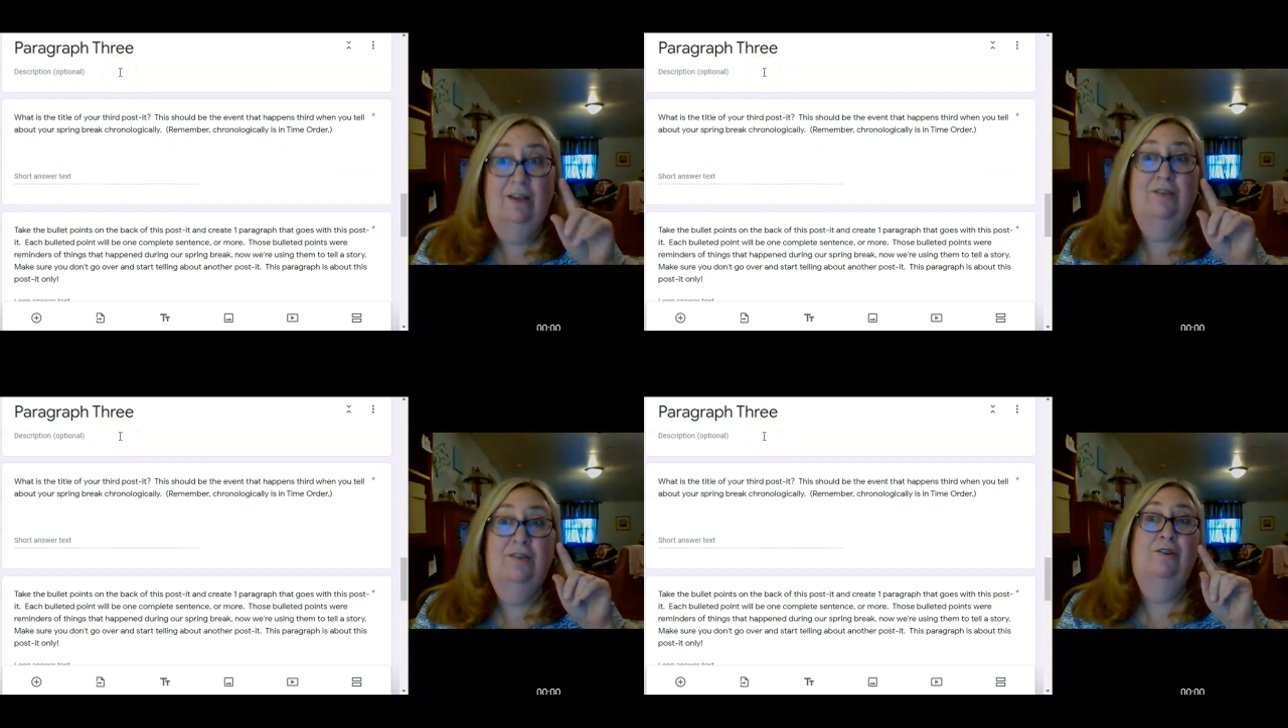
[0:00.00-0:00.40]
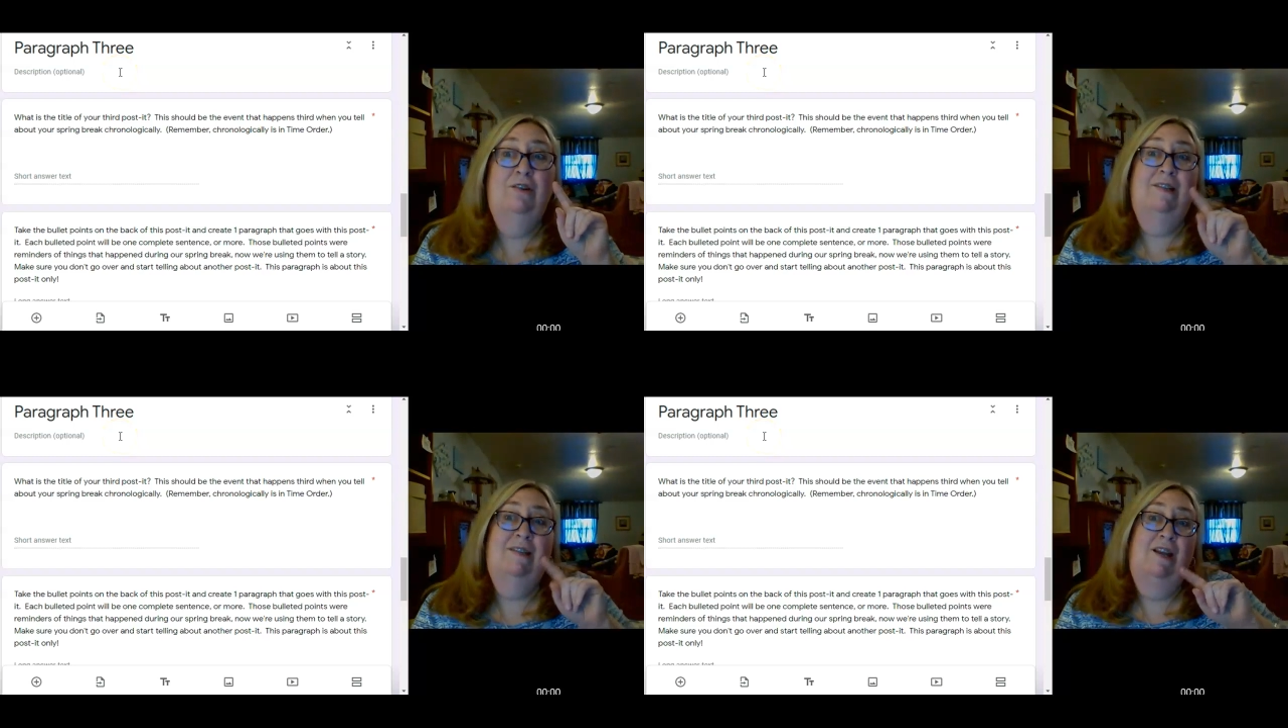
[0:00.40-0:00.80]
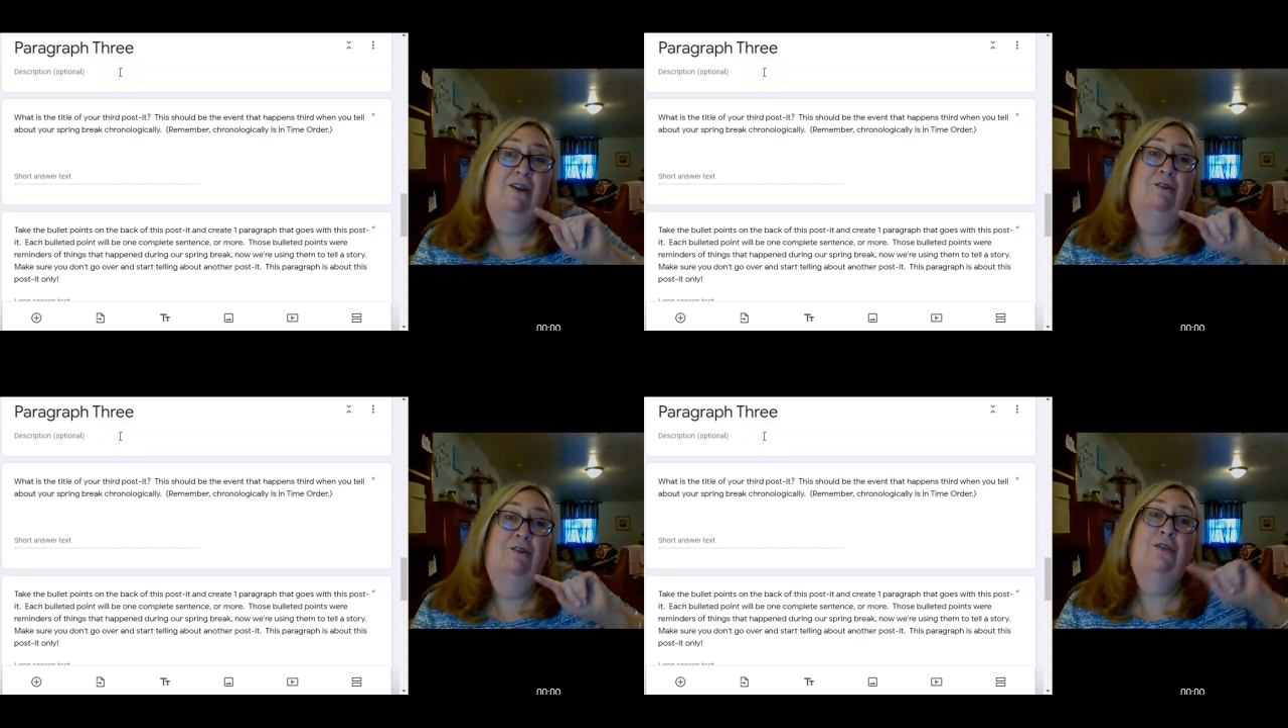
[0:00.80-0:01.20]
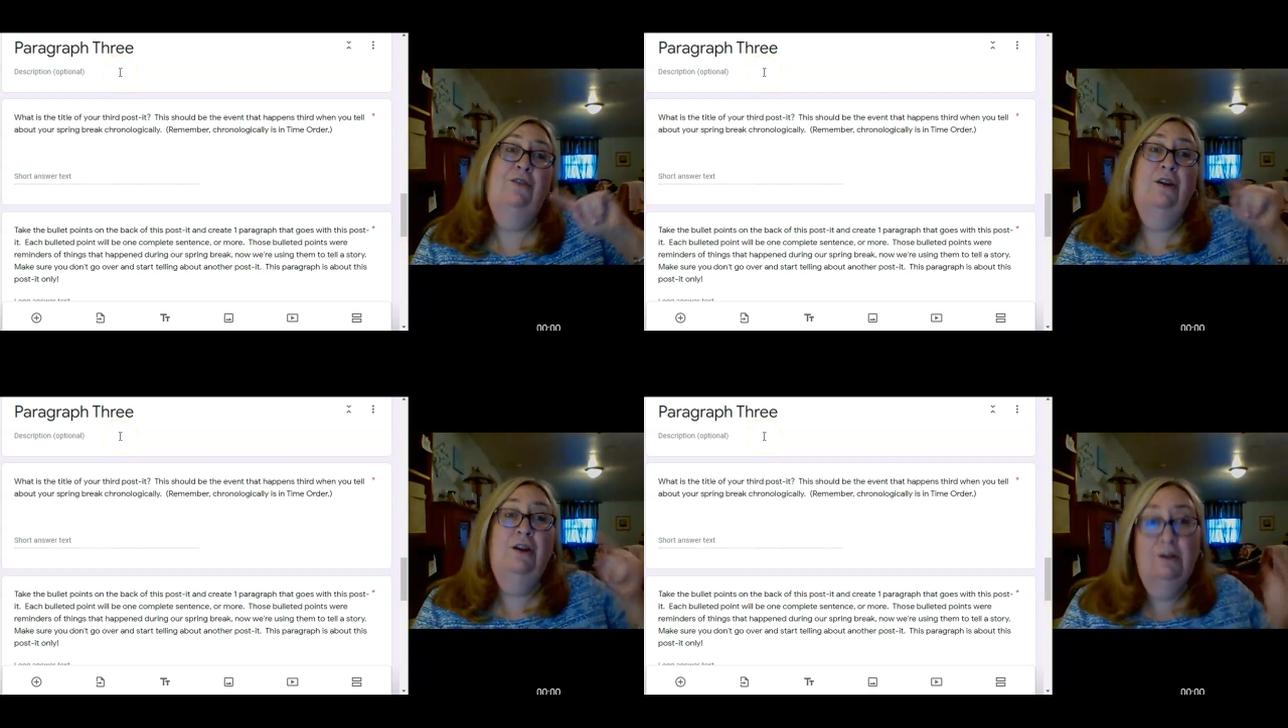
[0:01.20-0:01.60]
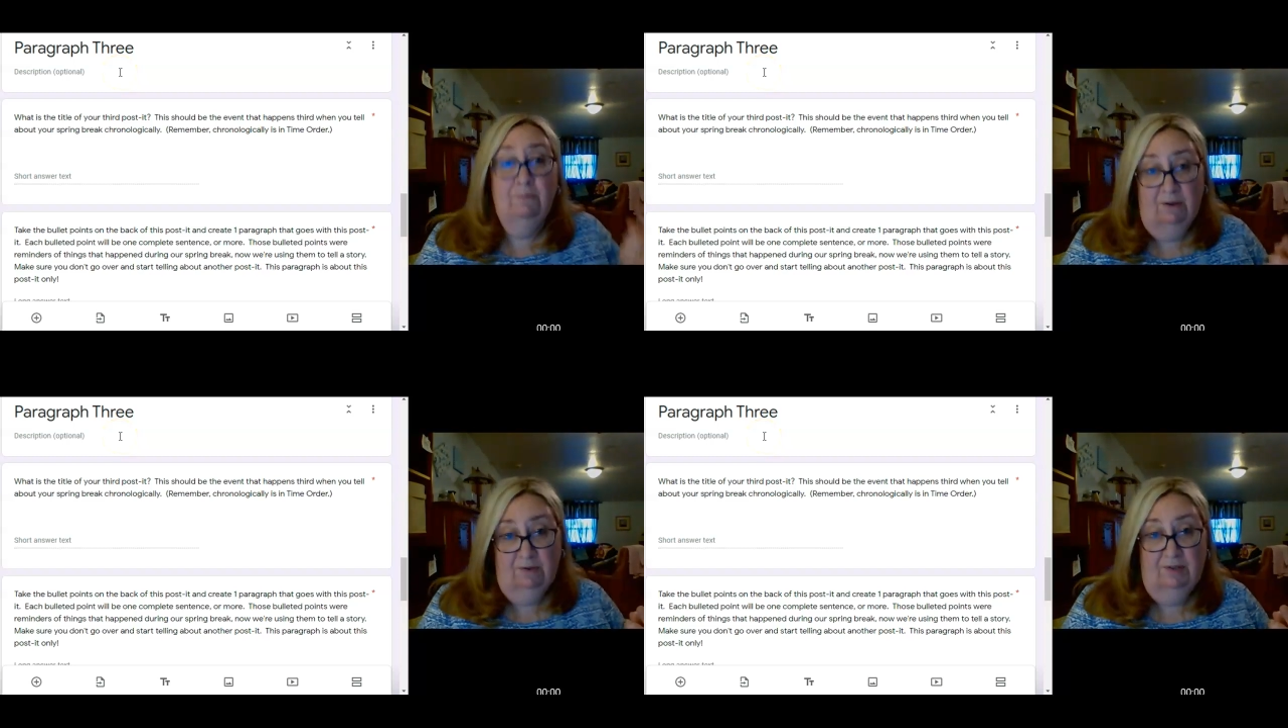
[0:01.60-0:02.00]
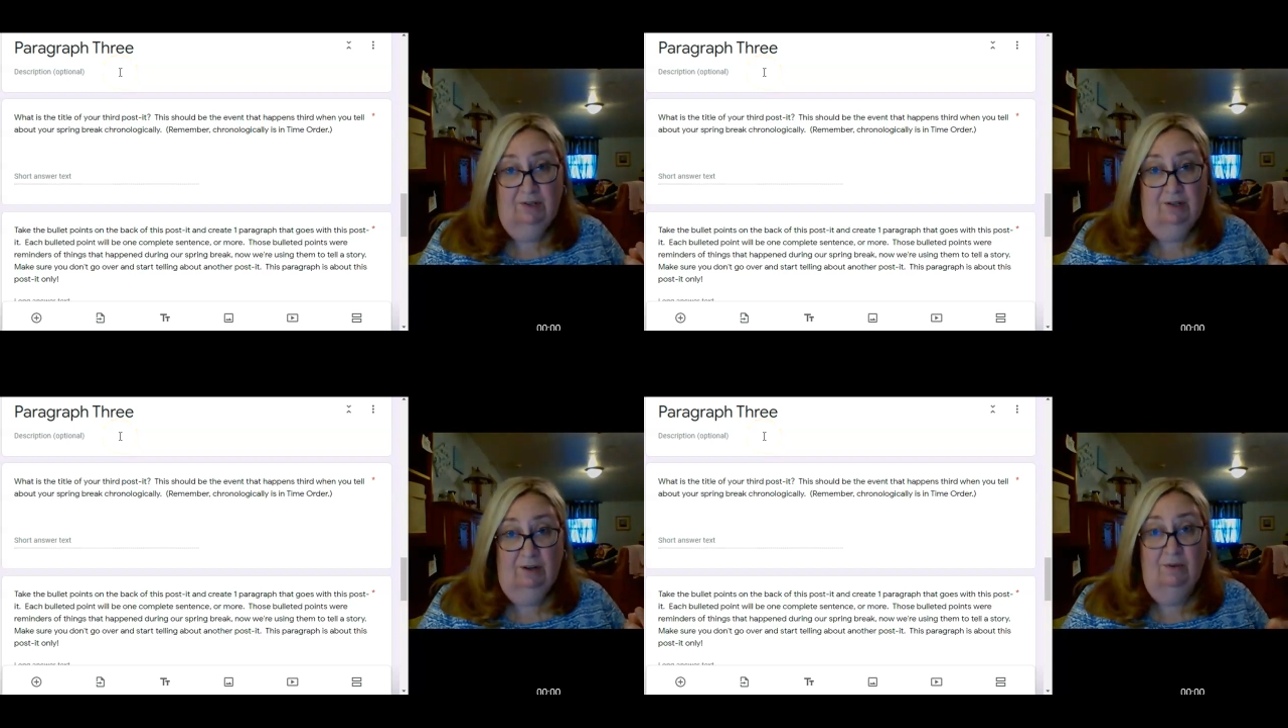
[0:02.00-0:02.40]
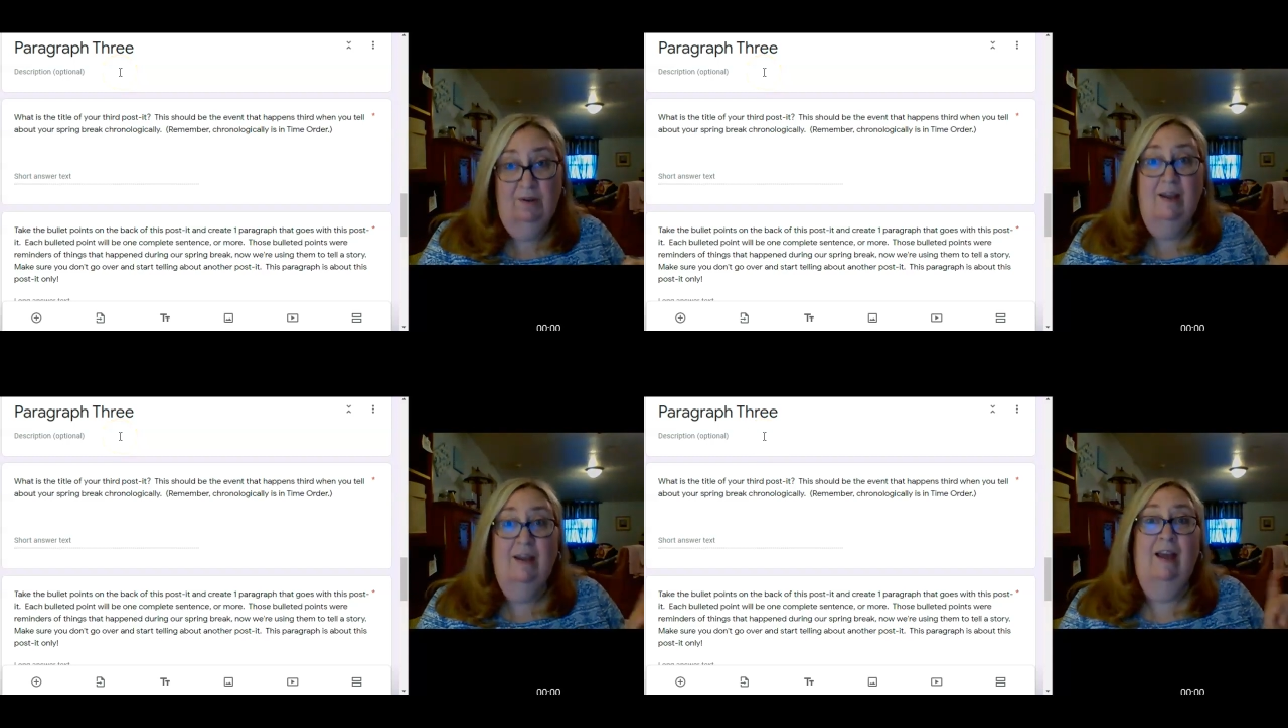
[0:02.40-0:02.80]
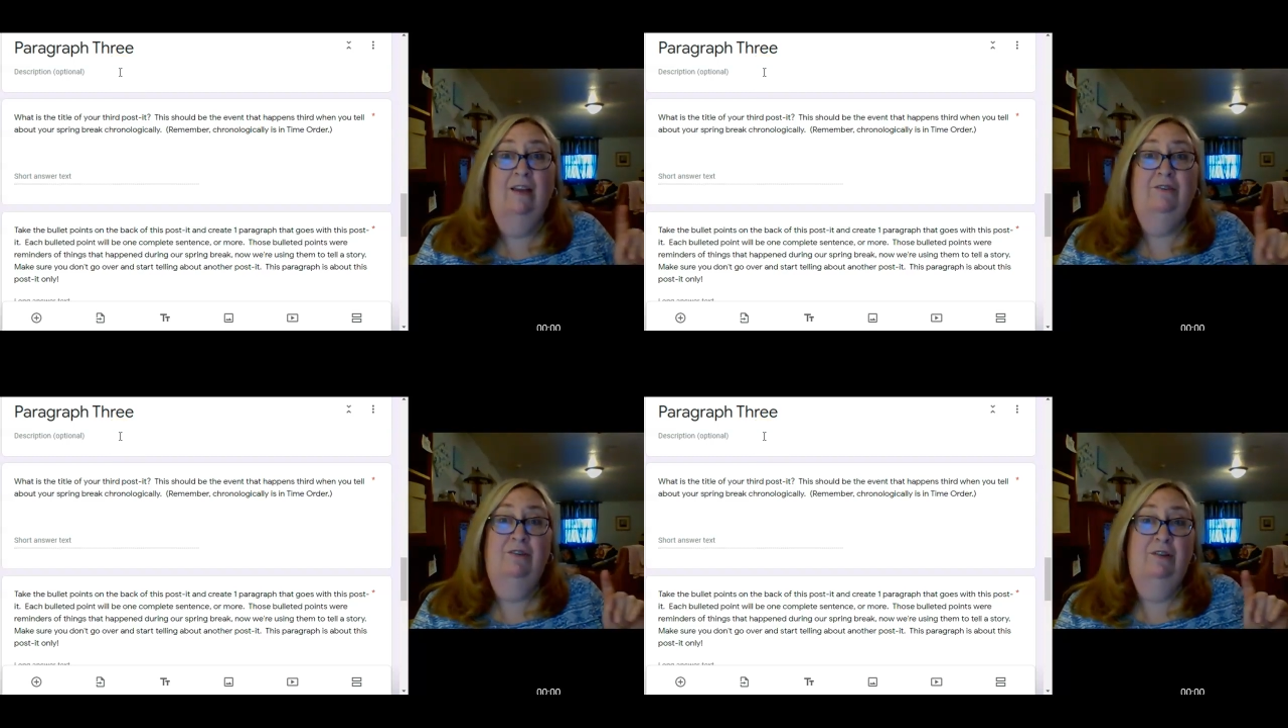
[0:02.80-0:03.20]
So you're going to take your third post-it note and